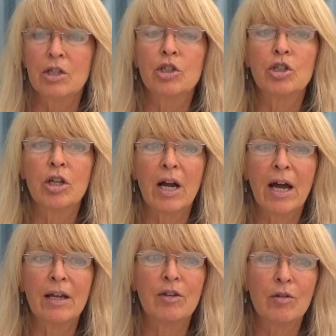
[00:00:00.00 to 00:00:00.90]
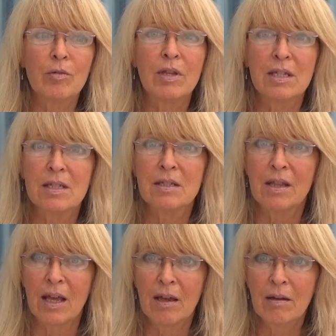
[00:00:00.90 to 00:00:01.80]
Should I do this
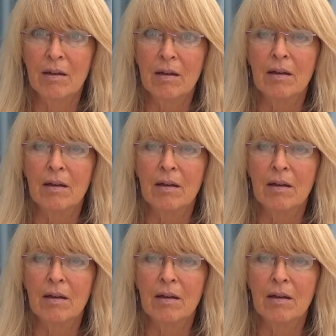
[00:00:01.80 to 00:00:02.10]
thing?